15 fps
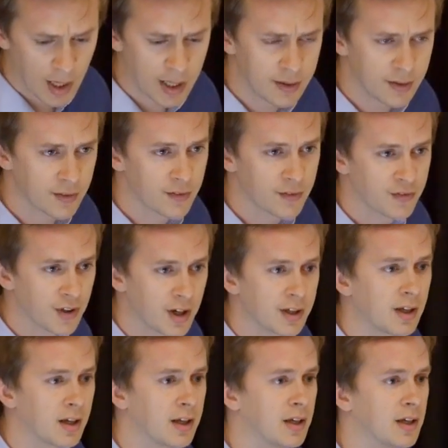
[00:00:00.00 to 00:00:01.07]
And
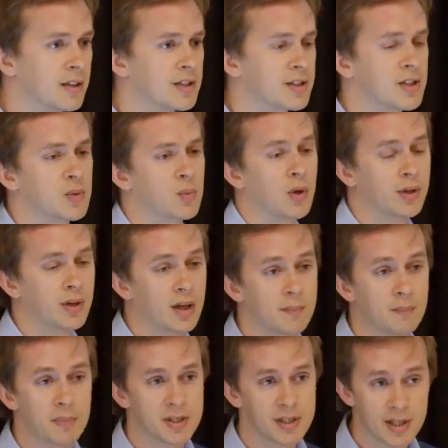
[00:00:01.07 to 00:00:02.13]
finally, and this is what
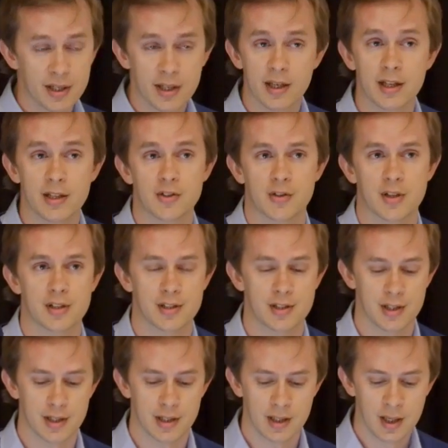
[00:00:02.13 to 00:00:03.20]
I'm particularly
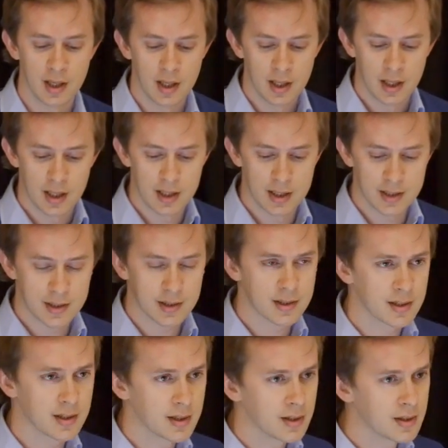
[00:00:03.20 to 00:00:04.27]
interested in,
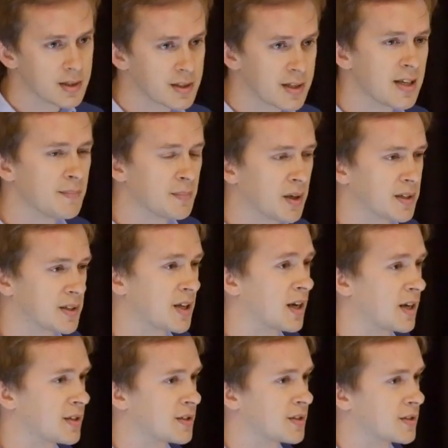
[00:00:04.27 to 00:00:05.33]
is sleep might
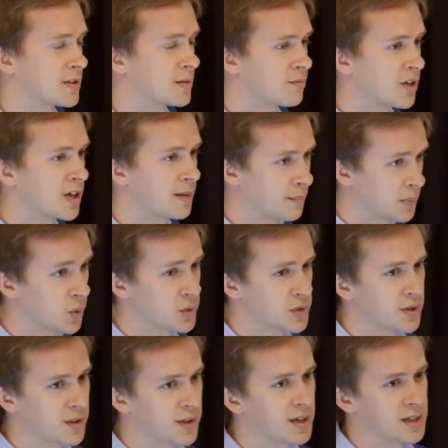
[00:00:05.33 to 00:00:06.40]
tell us some really
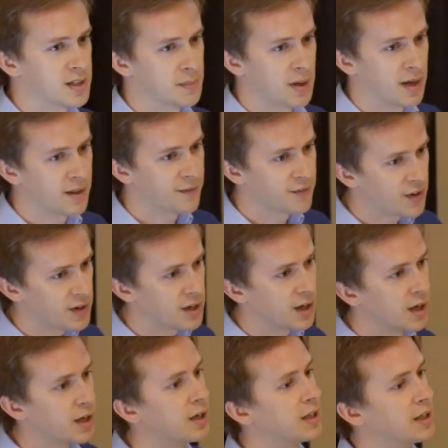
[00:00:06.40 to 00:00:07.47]
important things about the very
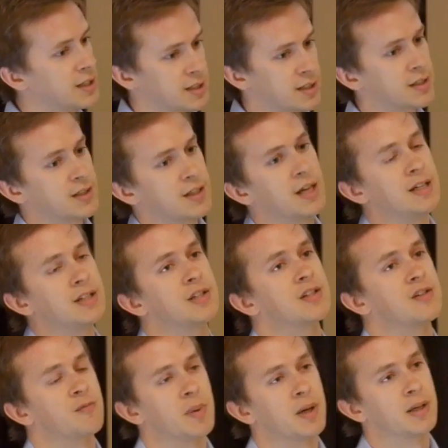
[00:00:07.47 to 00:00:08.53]
earliest
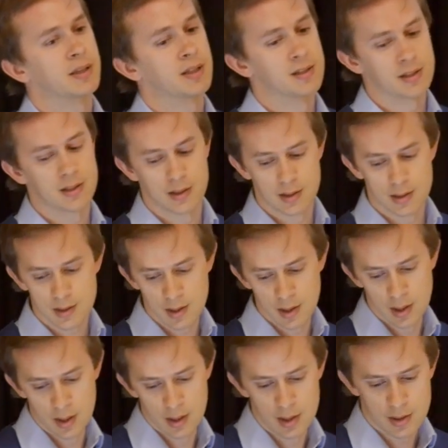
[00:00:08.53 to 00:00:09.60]
stages of
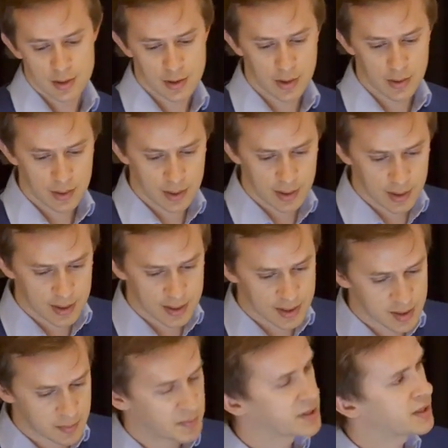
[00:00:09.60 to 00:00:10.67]
Parkinson's. So
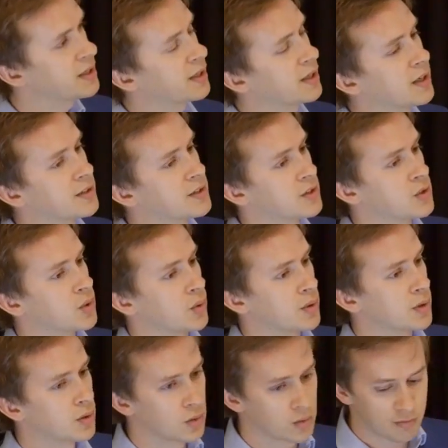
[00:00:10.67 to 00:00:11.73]
there's this particular
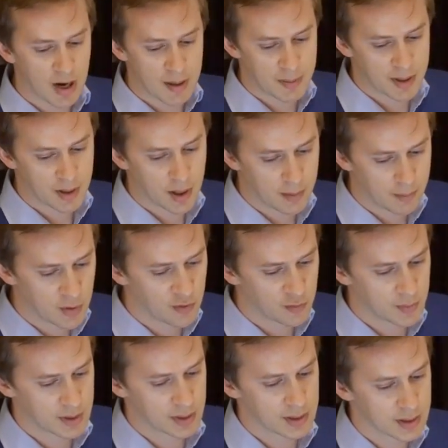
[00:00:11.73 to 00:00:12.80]
disorder called rapid eye
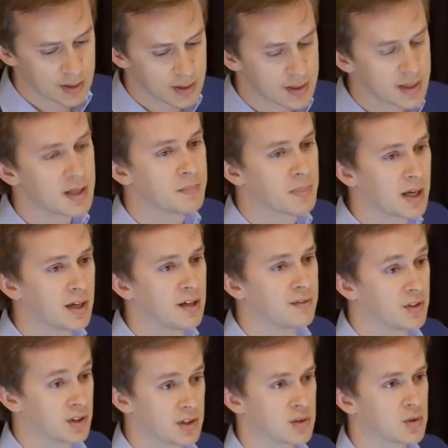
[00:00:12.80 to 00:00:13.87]
movement sleep
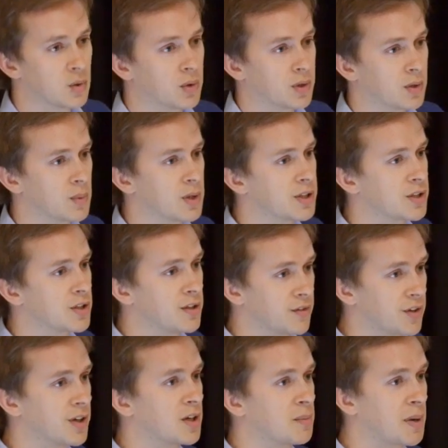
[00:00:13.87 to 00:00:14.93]
behavior disorder, which
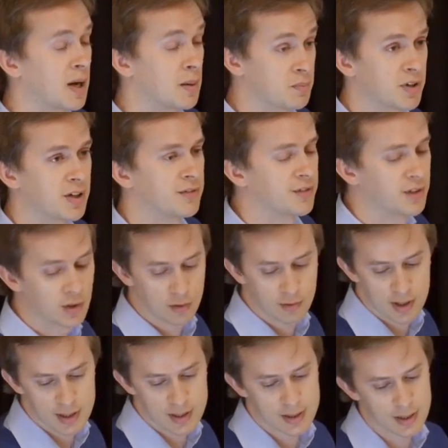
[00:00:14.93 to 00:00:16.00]
you've heard about briefly
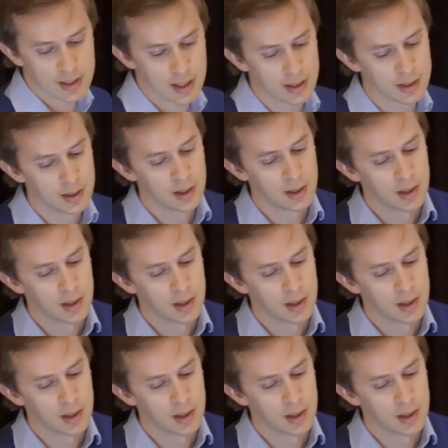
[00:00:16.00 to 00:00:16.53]
already today.